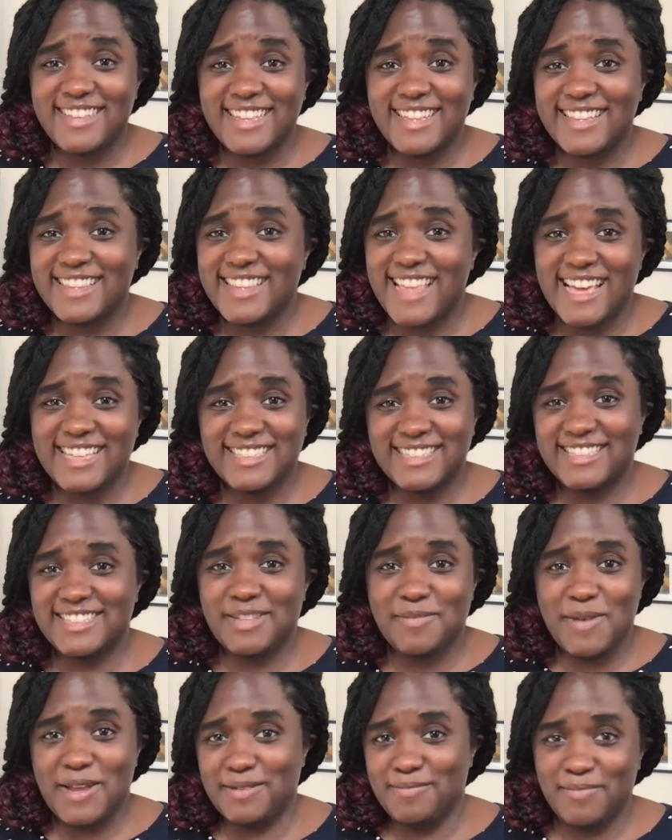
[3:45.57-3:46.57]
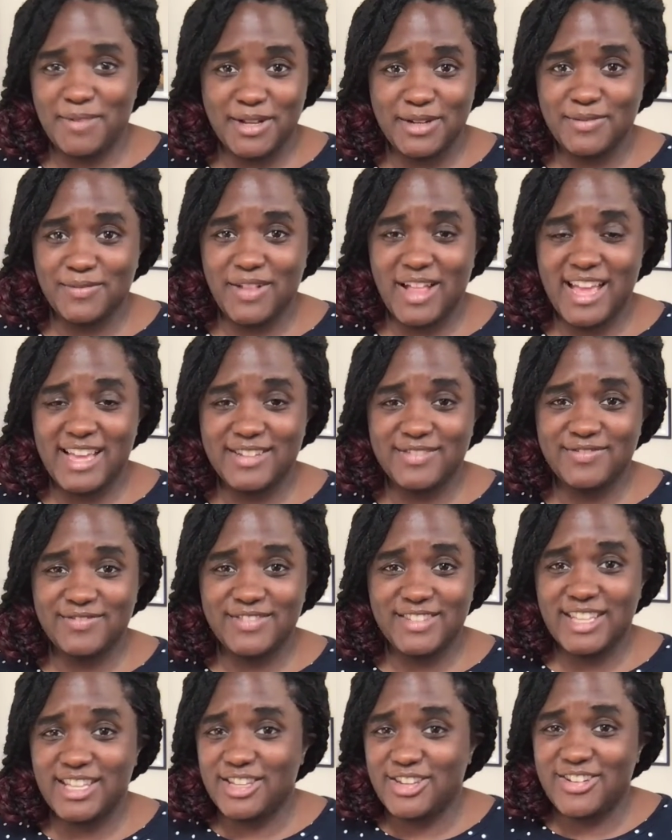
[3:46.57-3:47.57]
That's the best part of life.
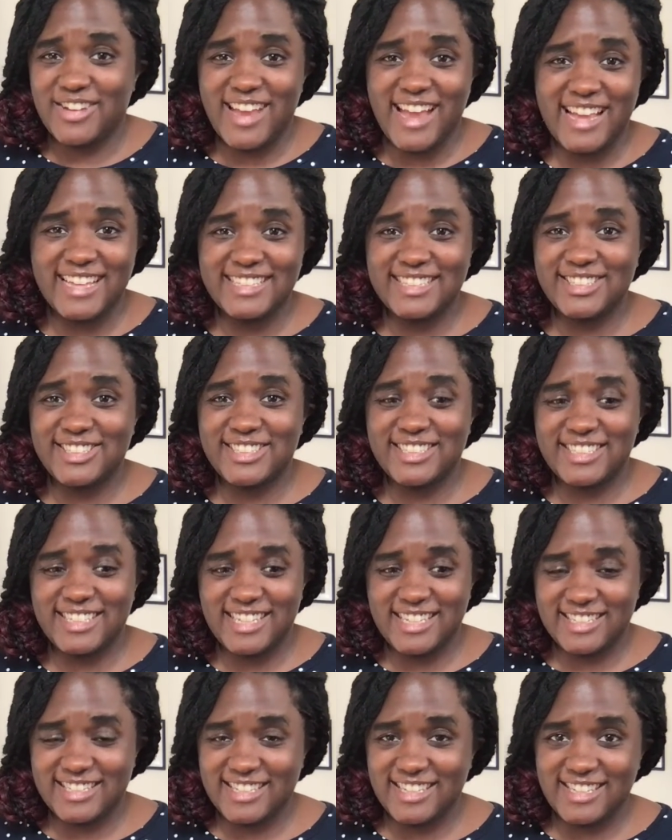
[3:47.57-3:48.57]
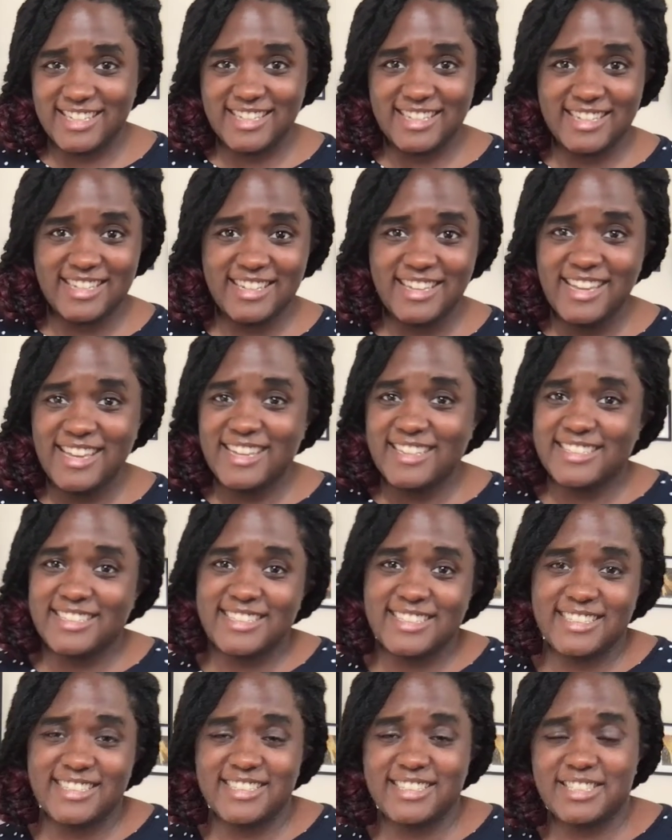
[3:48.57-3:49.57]
You kind of just get to
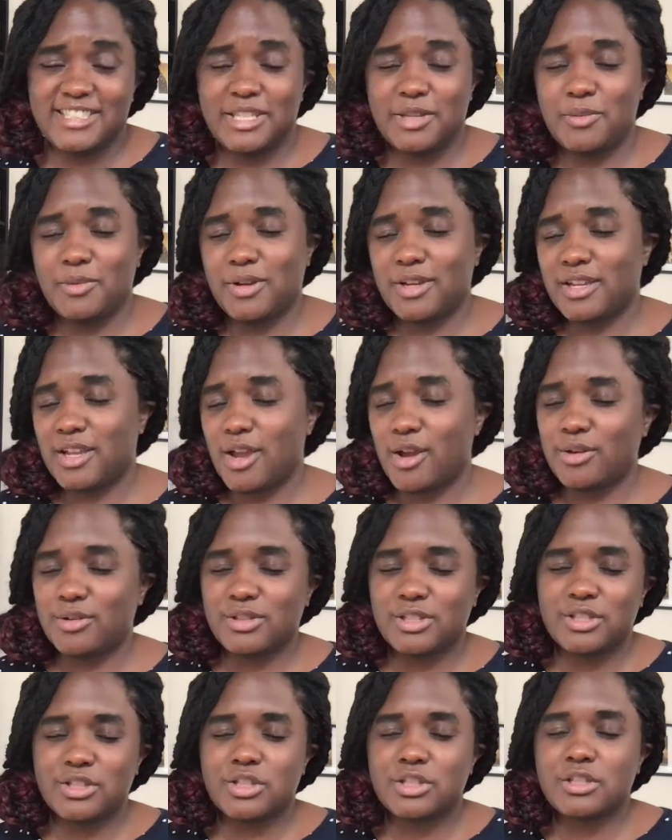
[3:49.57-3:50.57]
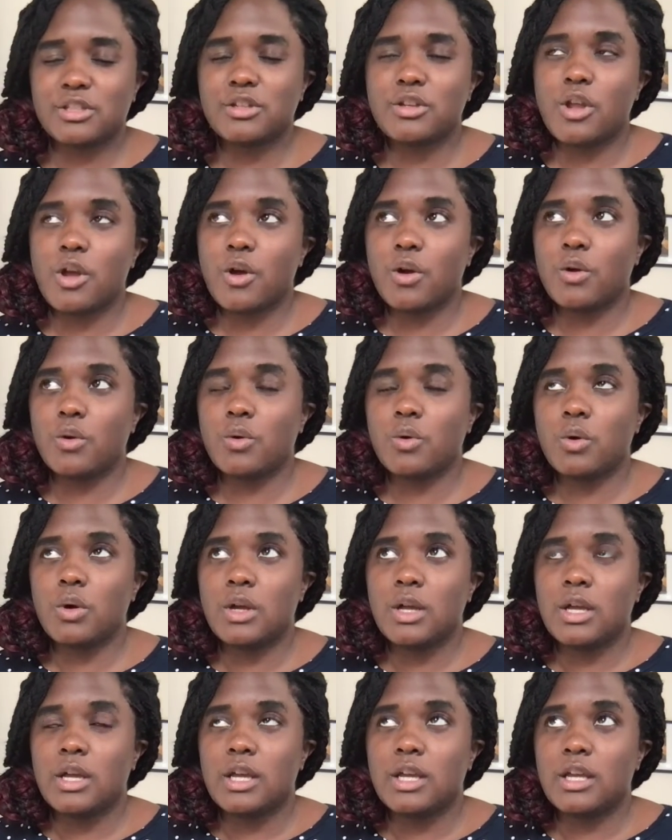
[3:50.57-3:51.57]
see where it goes, and just know
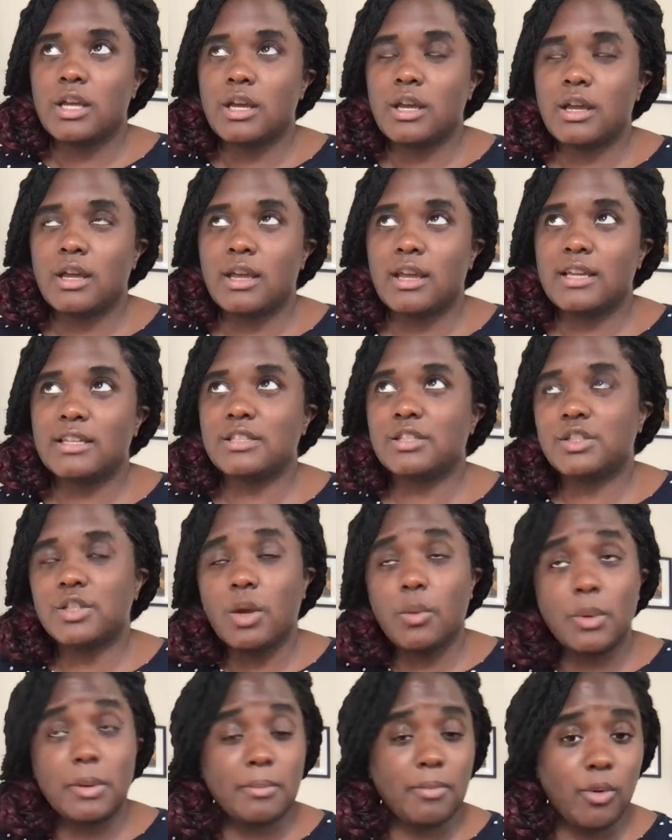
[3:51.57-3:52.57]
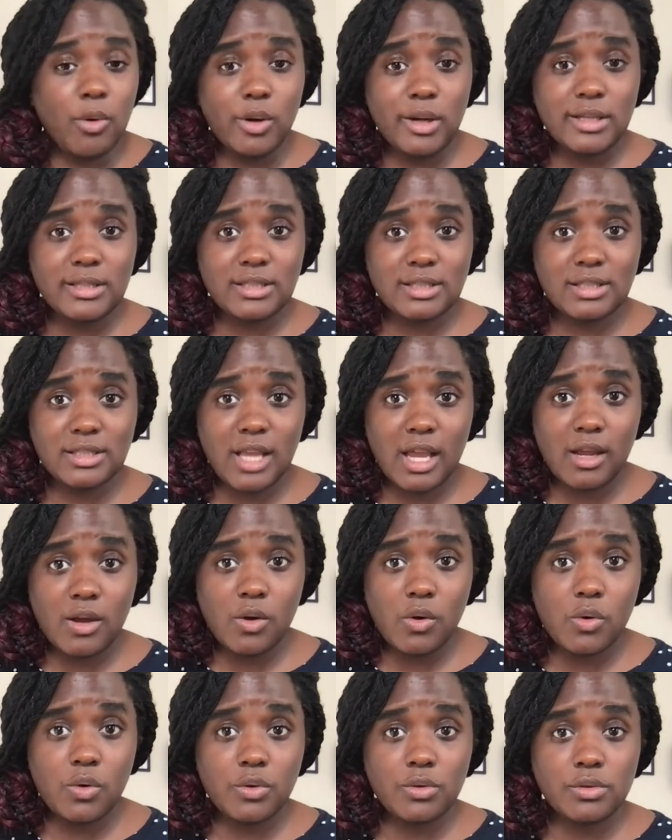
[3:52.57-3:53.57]
it's so important to set
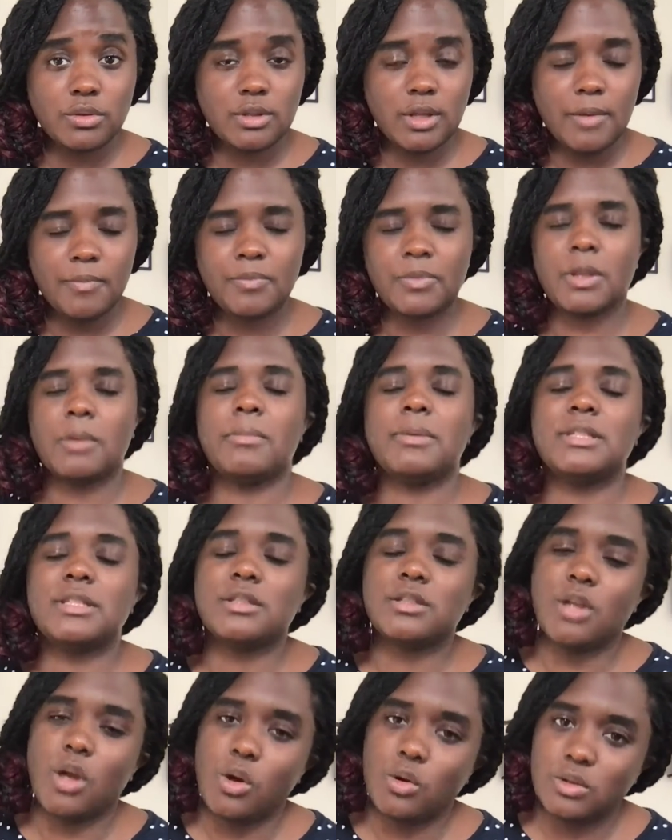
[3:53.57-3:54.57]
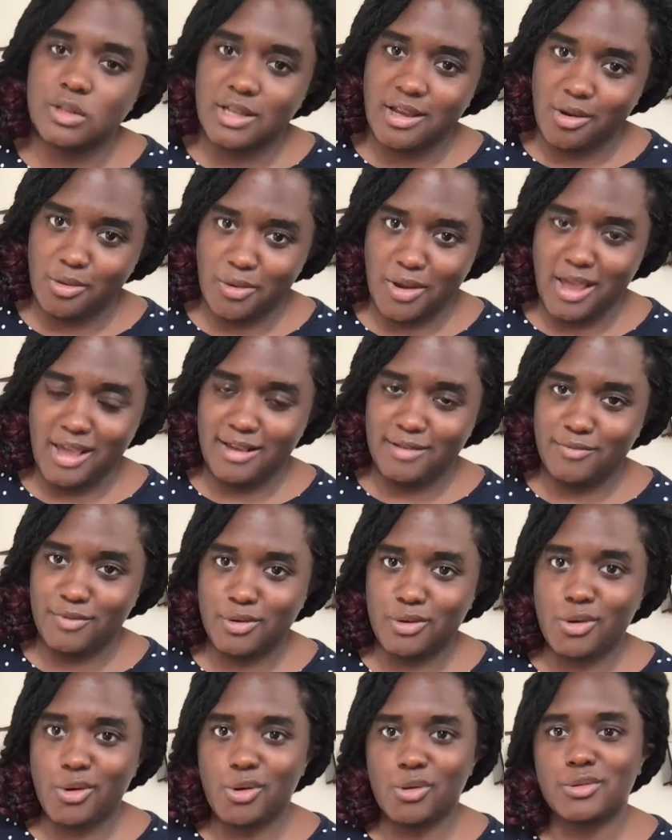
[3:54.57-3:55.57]
goals, but it's totally okay if your
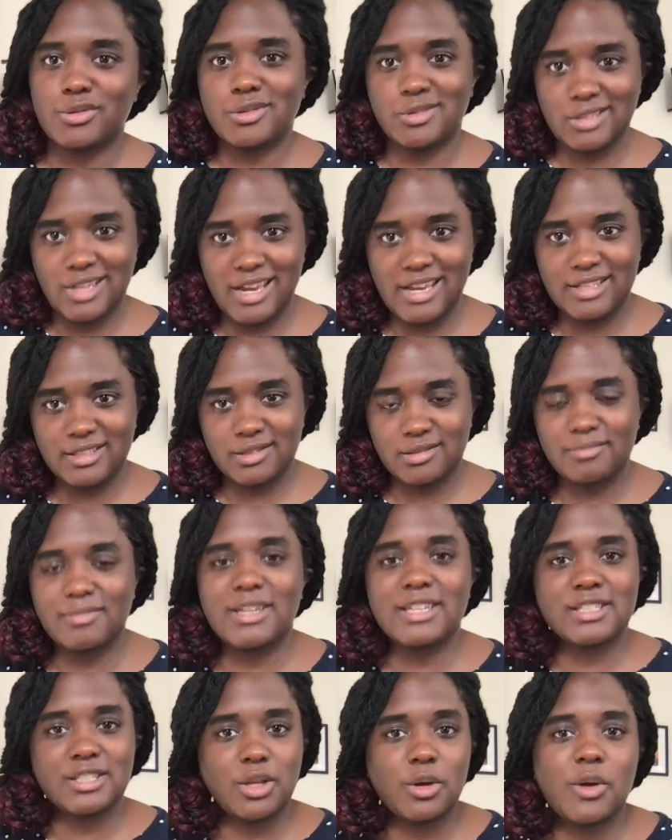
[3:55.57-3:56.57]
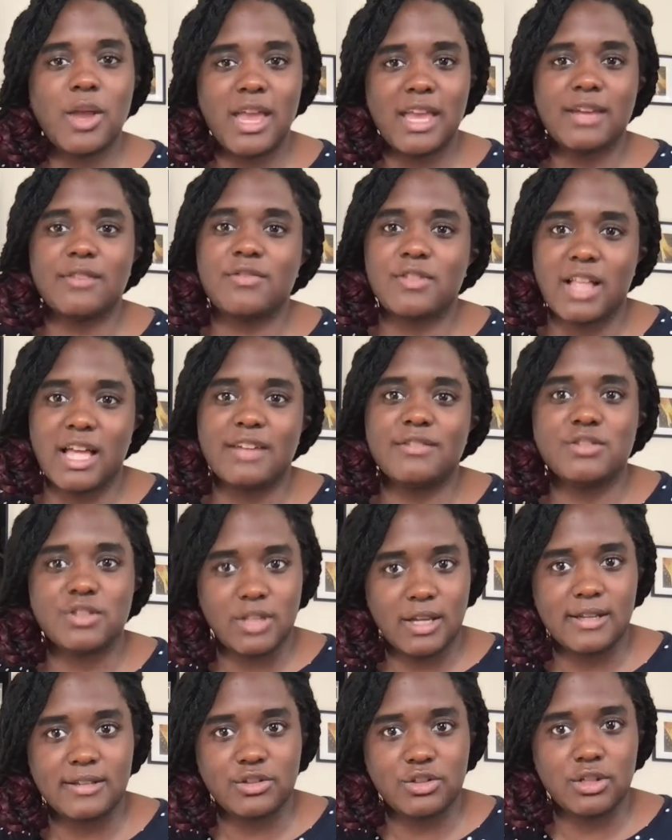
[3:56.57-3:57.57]
goals change. It's okay if life
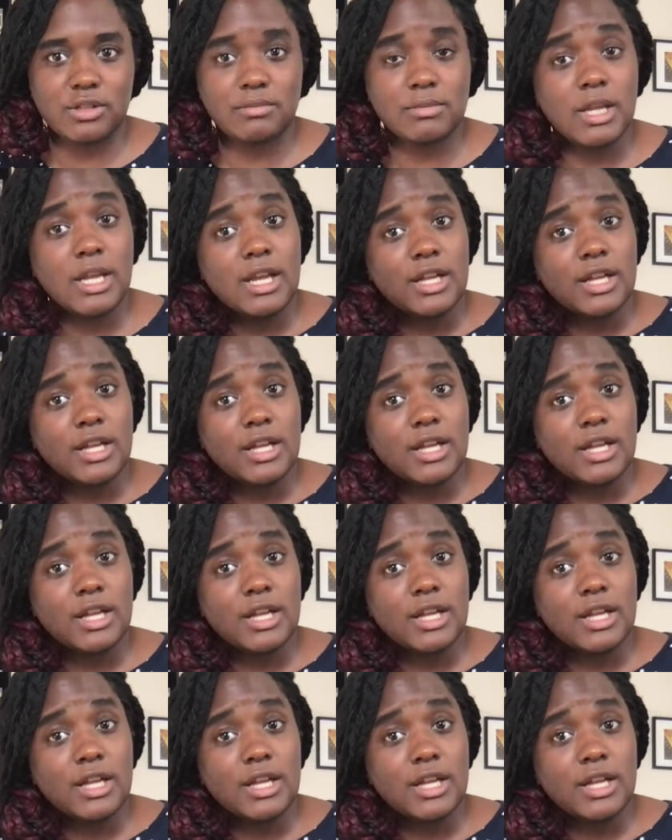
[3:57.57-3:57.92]
changes.